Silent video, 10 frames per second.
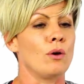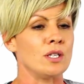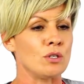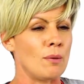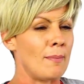
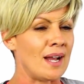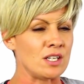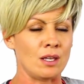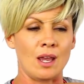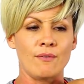going to
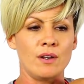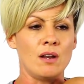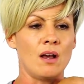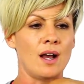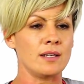imagine that you have a
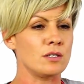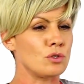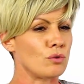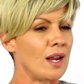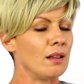nice
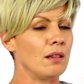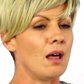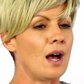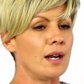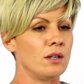straight
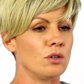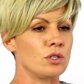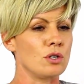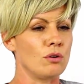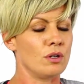line in your
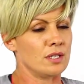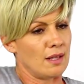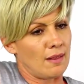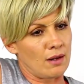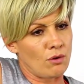shoulders
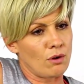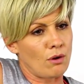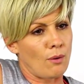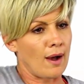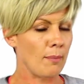and they don't
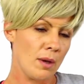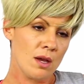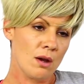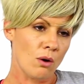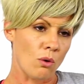go up
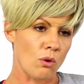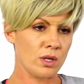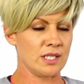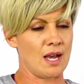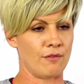
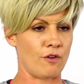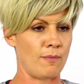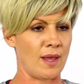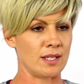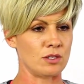or down
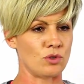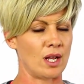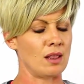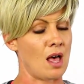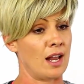from that
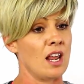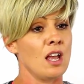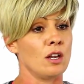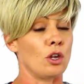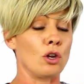straight line.
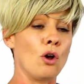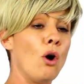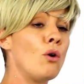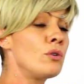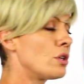You can
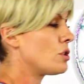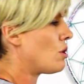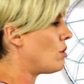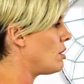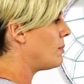hold your
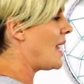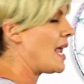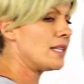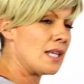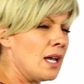shoulder
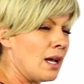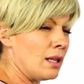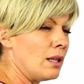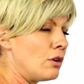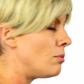blades
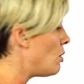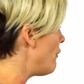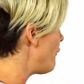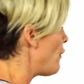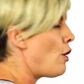a little
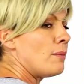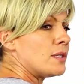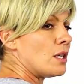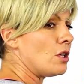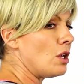more firm
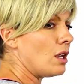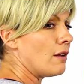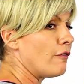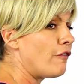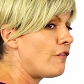so that you
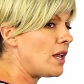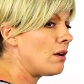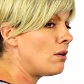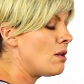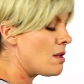can
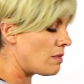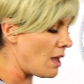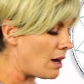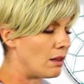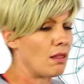feel
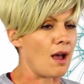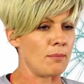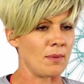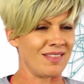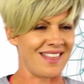that
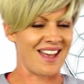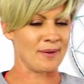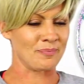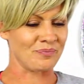alignment there.